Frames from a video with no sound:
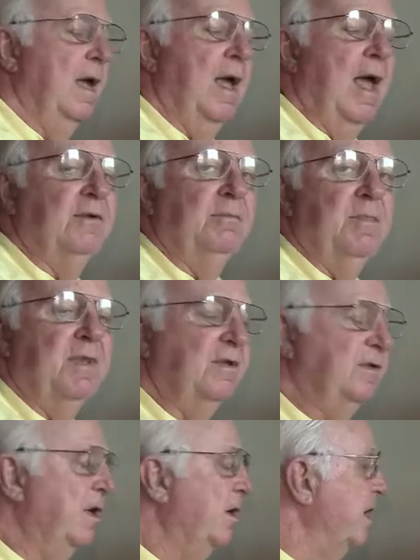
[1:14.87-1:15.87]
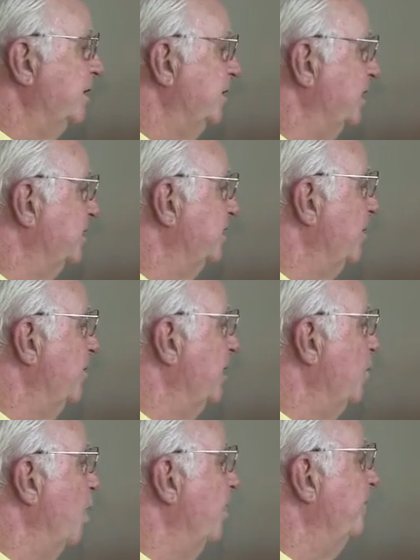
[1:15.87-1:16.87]
As this introduction to
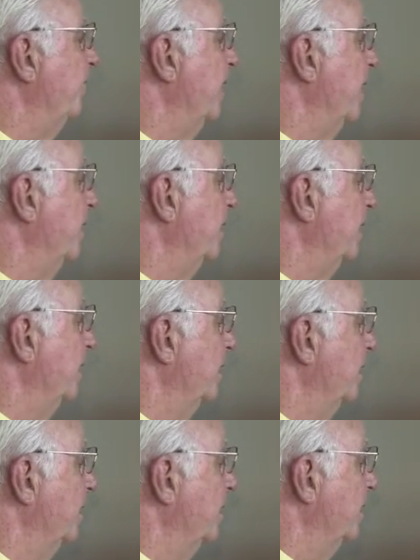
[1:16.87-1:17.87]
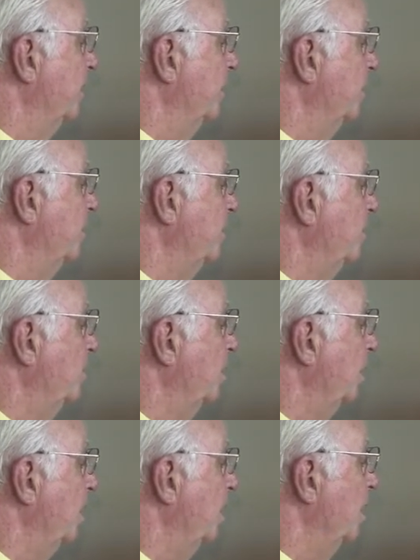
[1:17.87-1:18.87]
submarine warfare, you
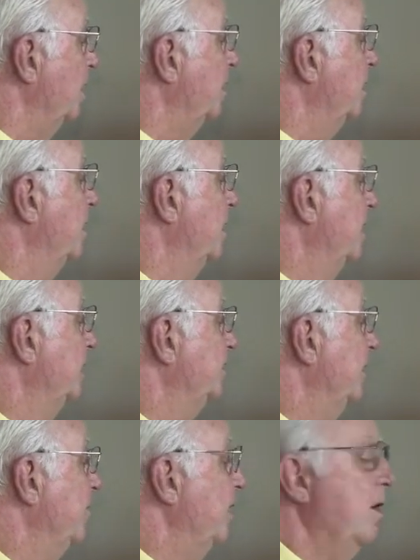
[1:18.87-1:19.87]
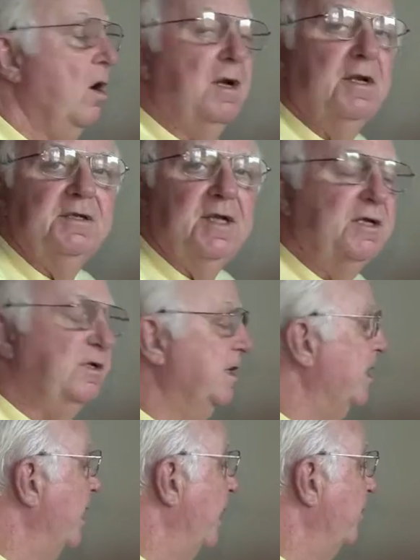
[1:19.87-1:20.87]
will learn submarine
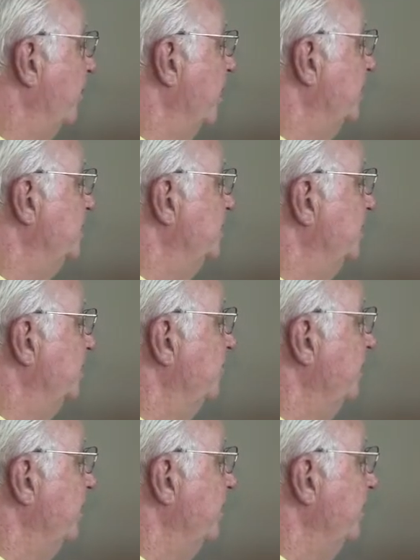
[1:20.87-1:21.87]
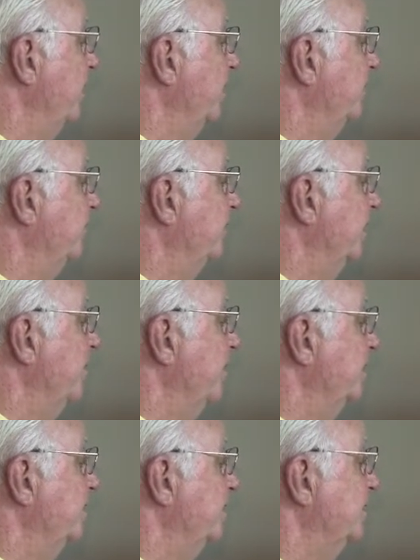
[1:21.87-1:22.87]
organization and operation, fundamentals of
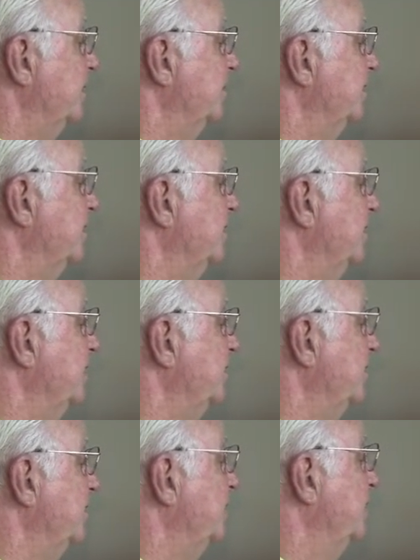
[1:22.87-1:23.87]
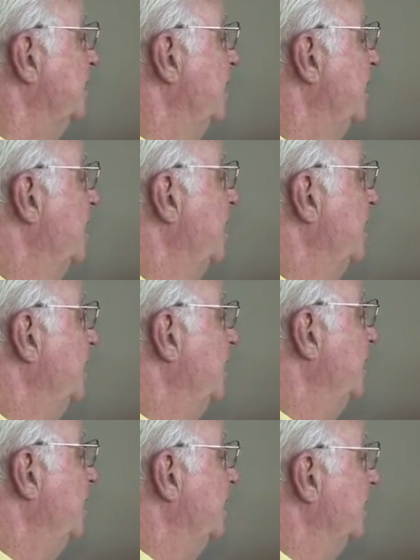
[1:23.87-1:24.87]
submarine systems and sensors,
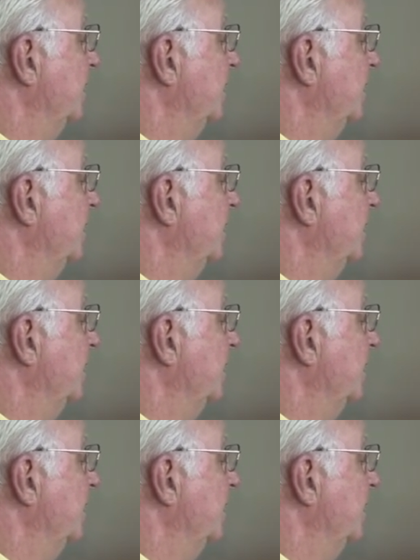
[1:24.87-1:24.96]
the